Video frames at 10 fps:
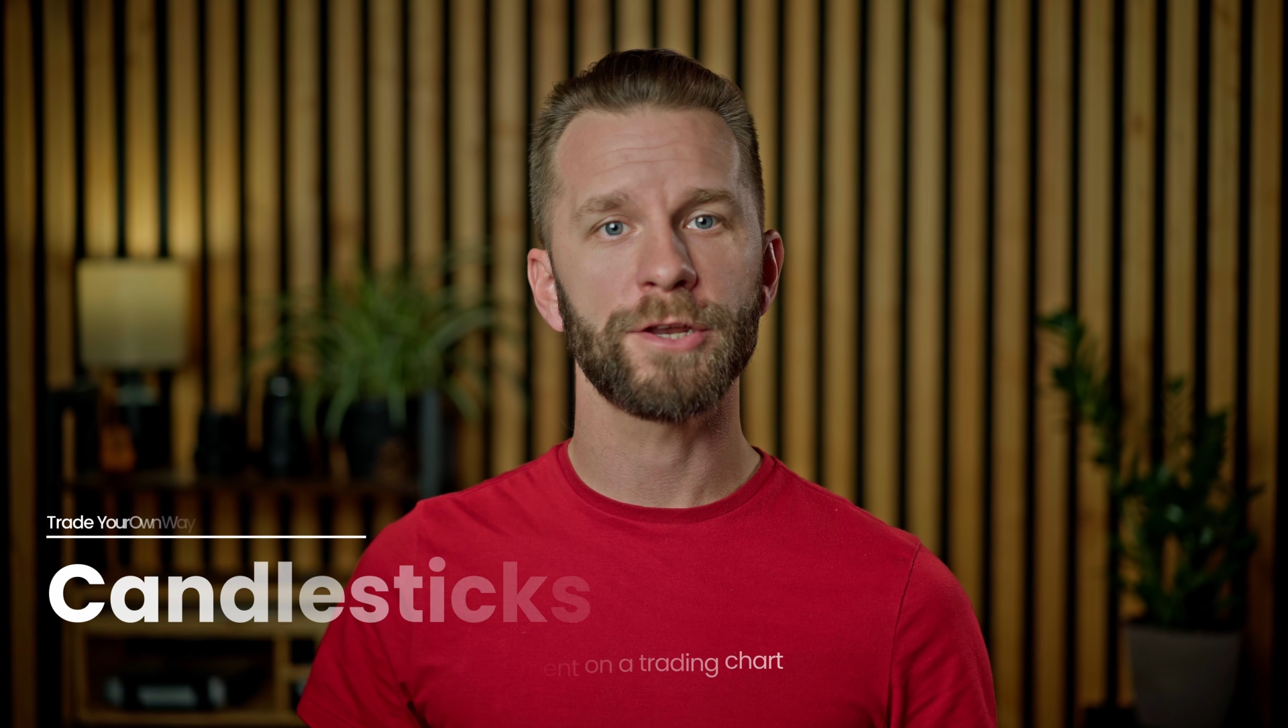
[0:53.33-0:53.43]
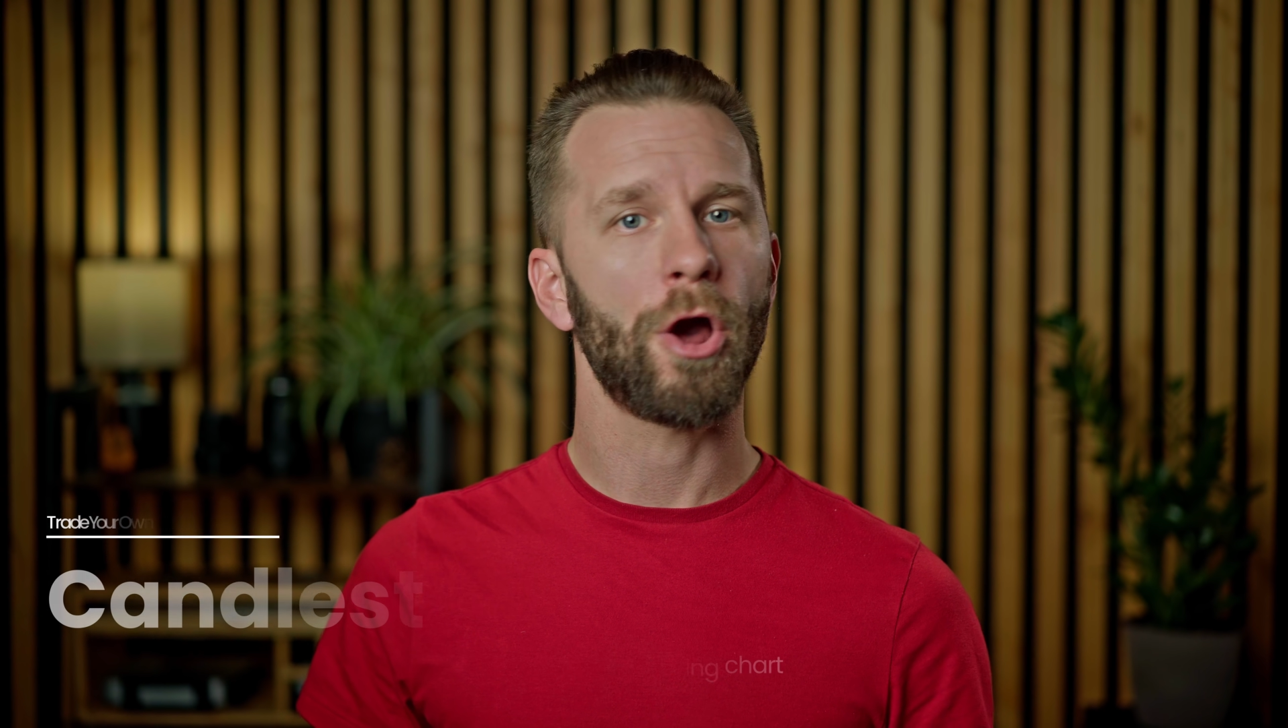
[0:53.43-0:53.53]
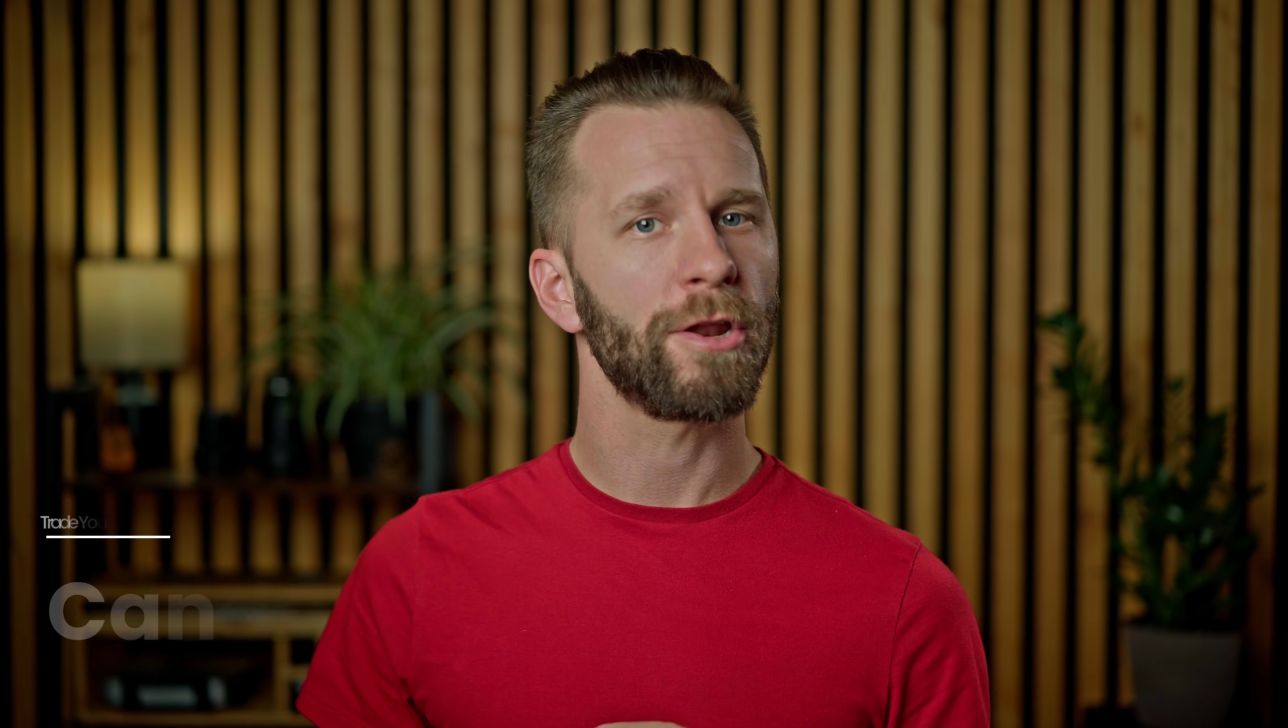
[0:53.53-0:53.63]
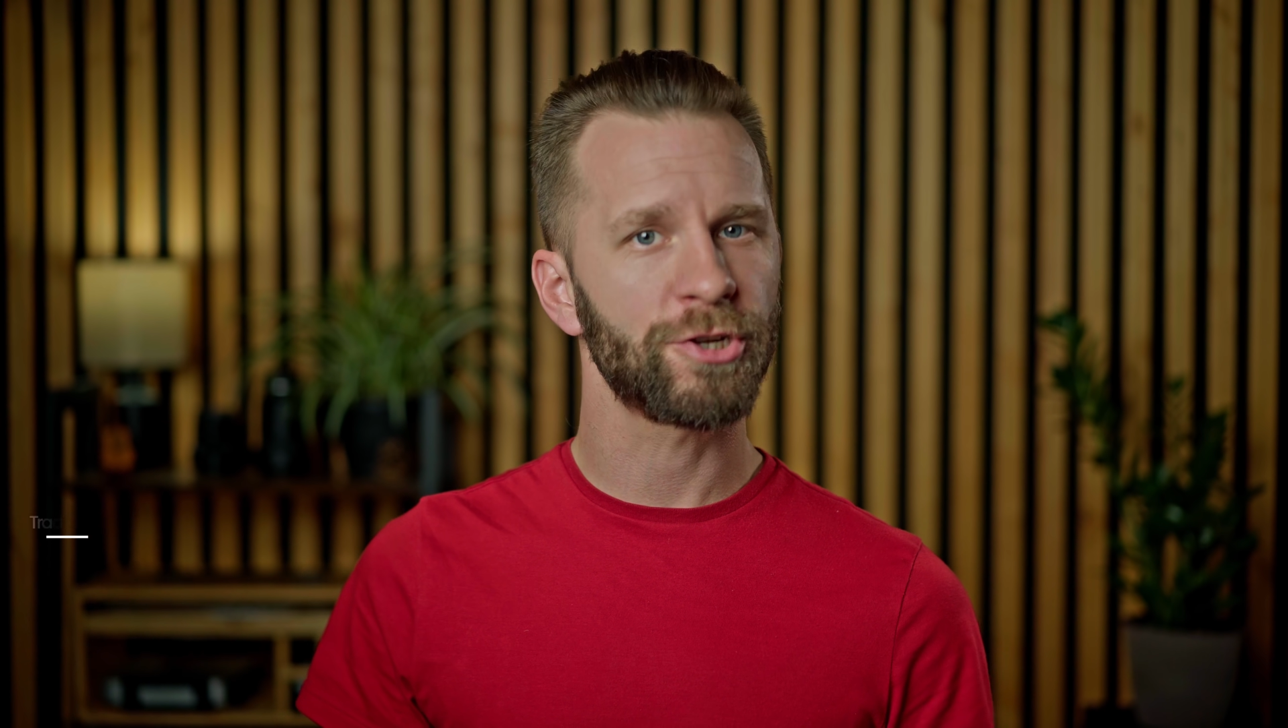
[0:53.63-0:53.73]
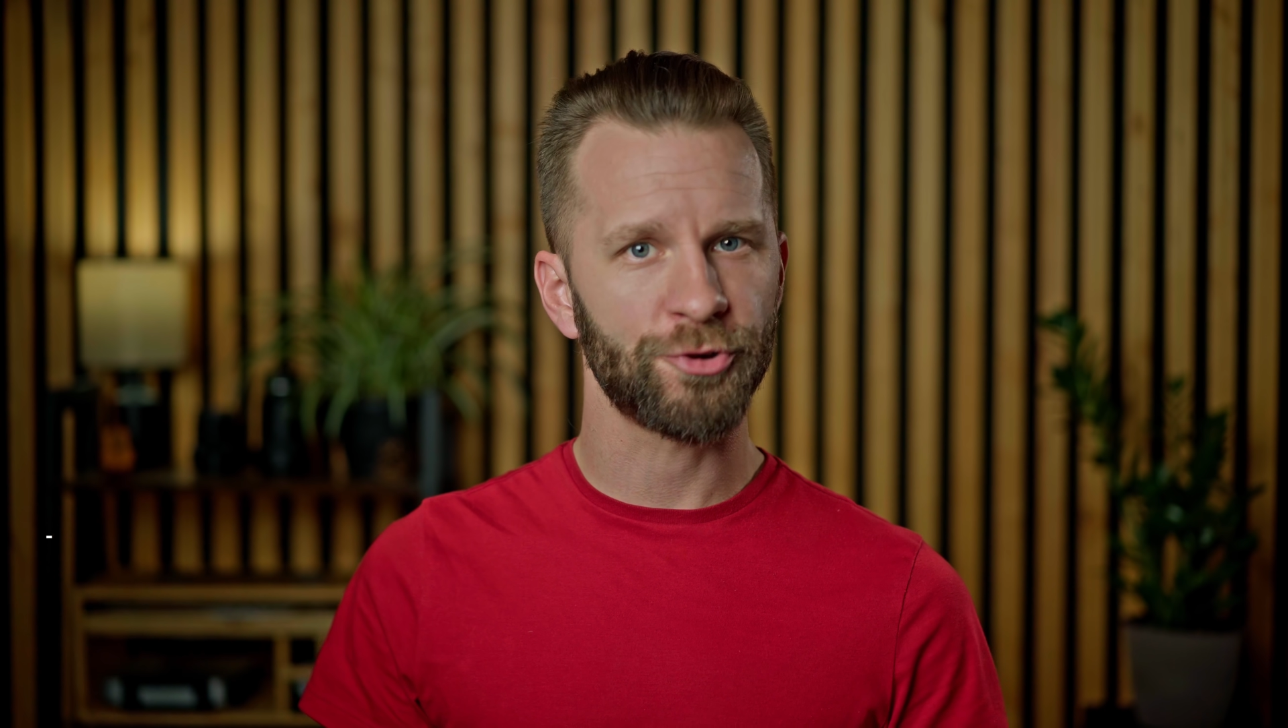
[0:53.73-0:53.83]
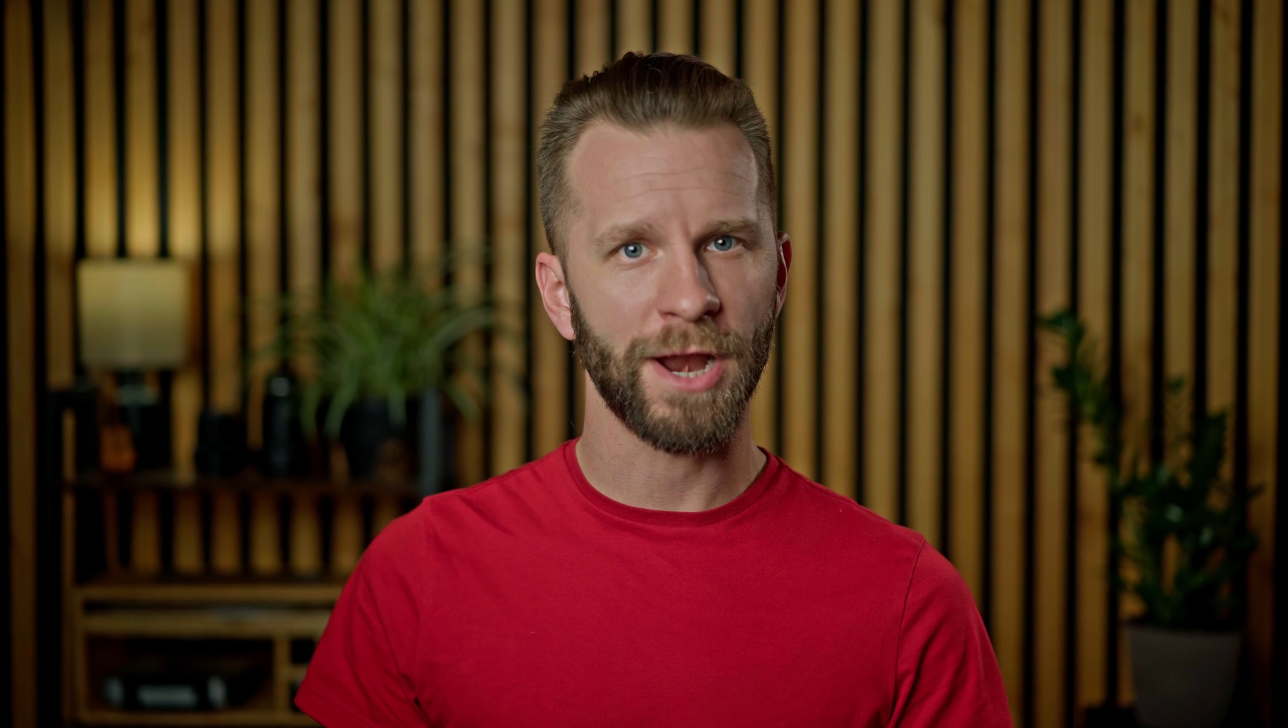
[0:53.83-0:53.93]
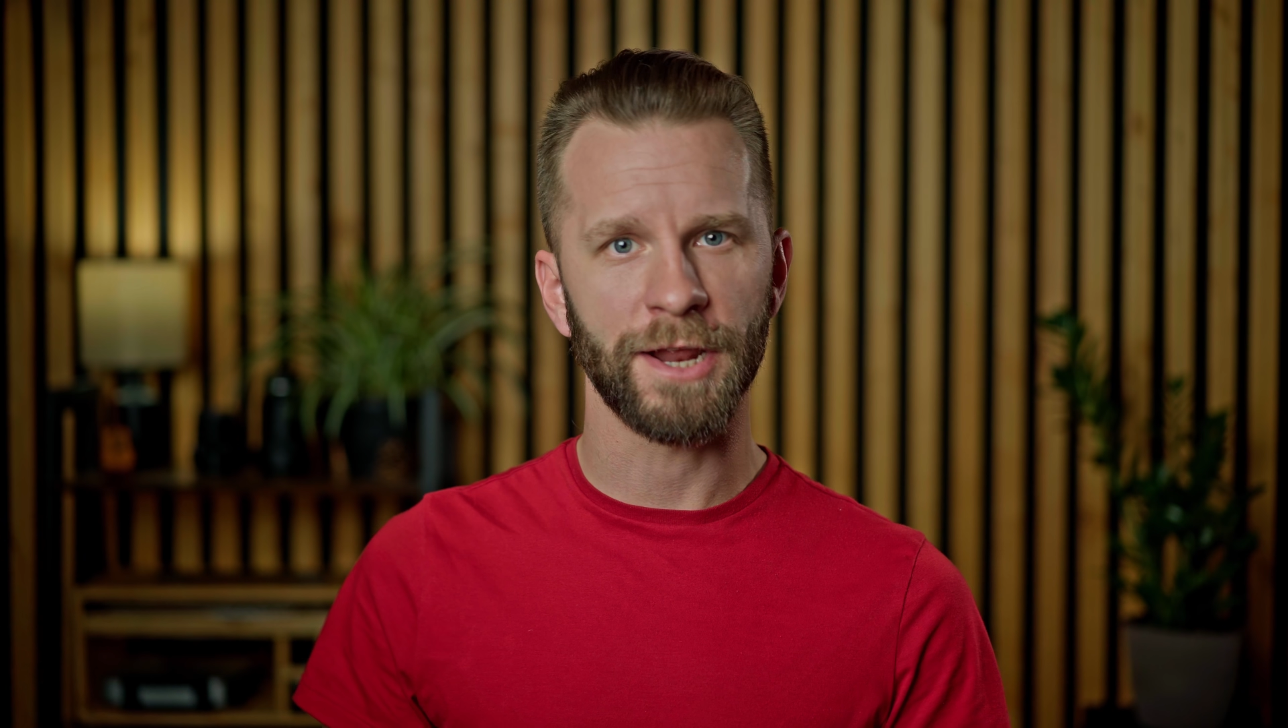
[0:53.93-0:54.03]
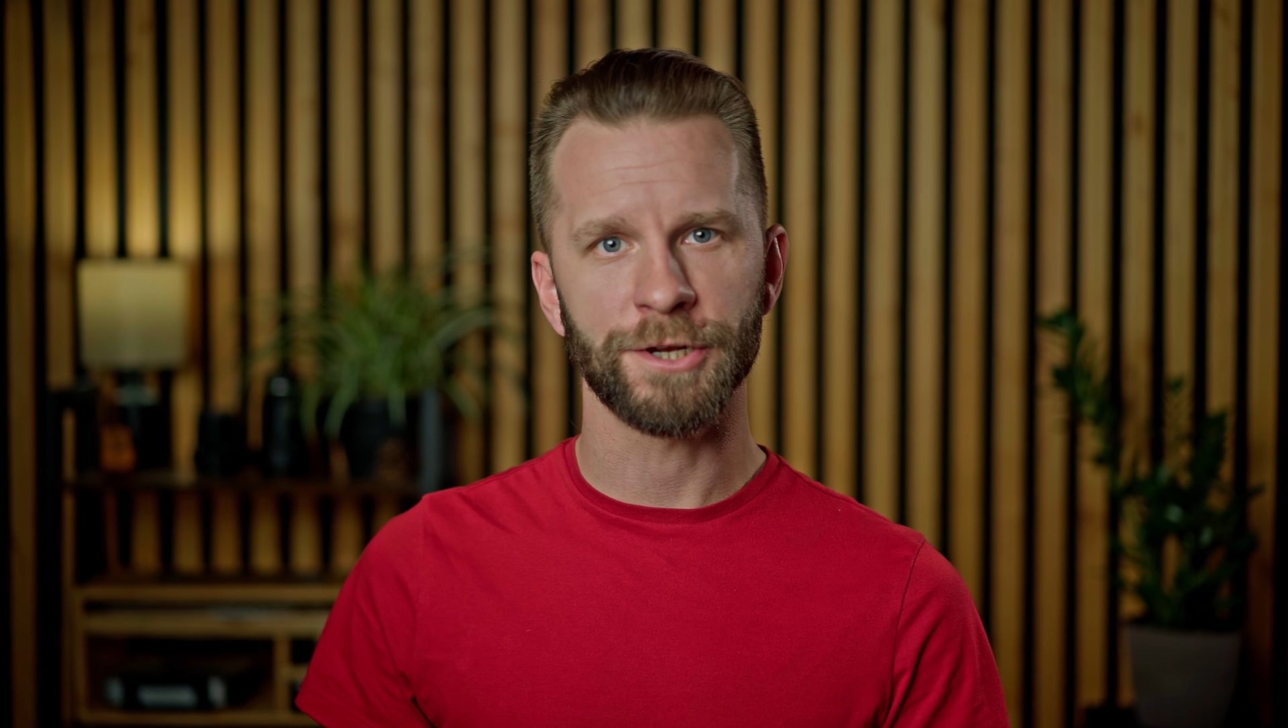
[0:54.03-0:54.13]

on a trading